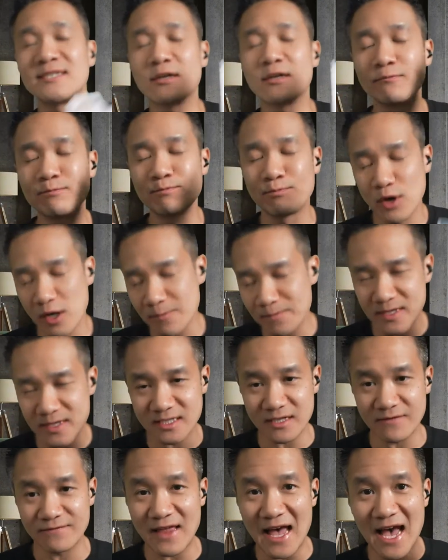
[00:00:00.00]
the
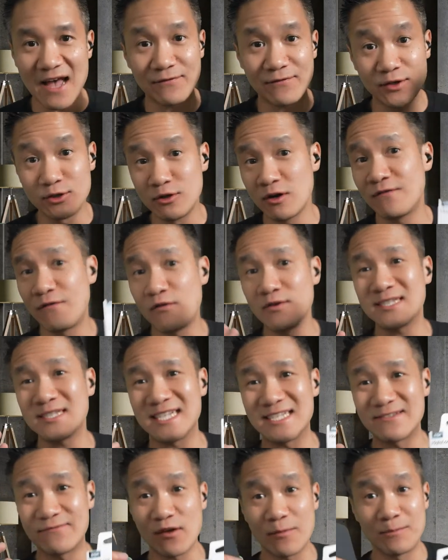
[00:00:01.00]
purpose of that for newer phones
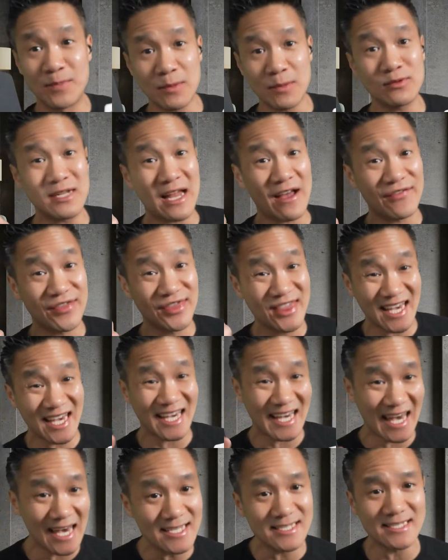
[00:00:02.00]
is for people that have
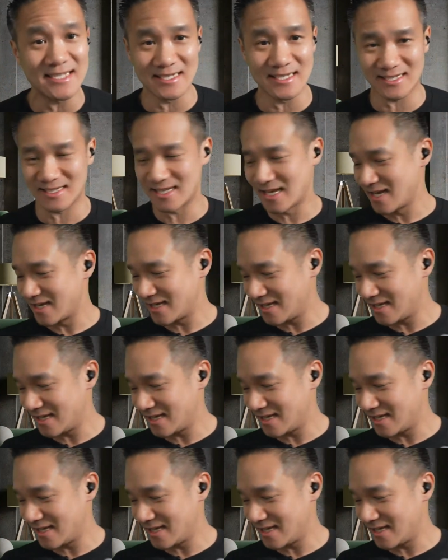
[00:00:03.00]
thick cases.